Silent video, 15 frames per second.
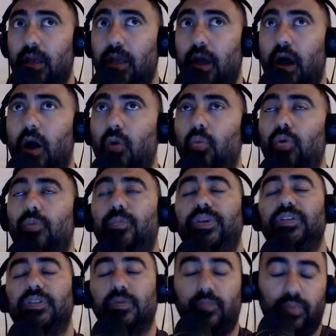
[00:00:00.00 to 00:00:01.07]
I would I
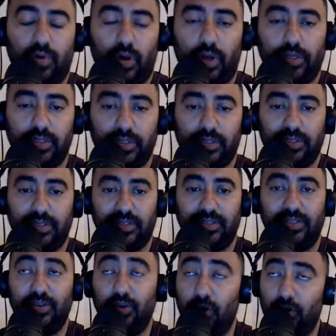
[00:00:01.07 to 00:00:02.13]
got surprised. cooked.
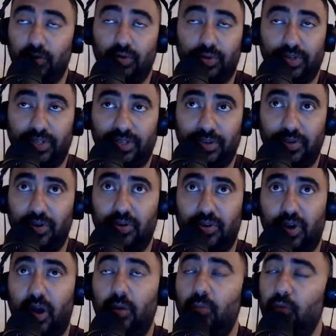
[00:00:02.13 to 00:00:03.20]
You got cooked. You got.
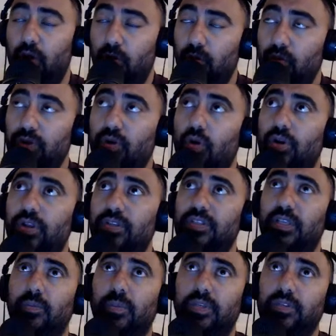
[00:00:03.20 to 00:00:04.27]
I, I would
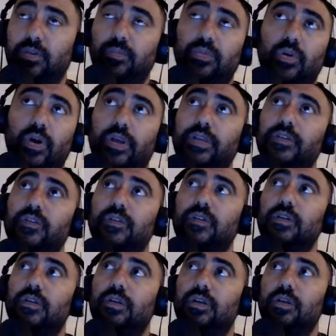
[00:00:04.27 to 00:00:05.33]
honestly be surprised
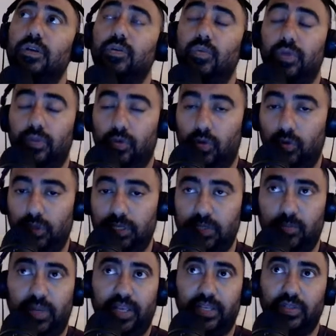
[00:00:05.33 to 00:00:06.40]
with all these
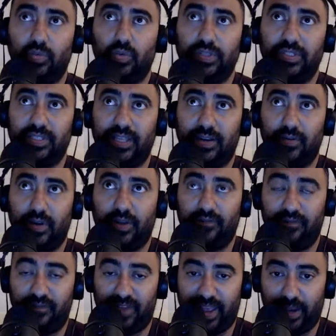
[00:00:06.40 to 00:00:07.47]
players once they're
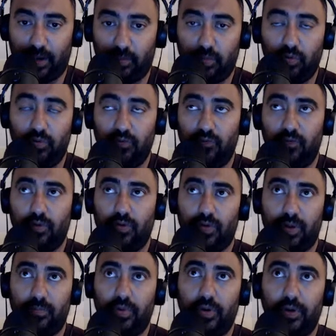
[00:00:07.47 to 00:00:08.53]
available for
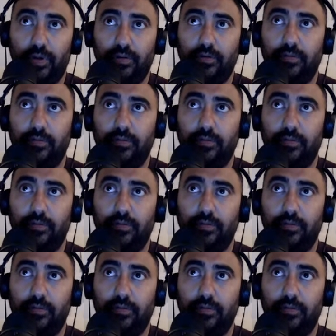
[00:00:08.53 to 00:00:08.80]
Graham Potter.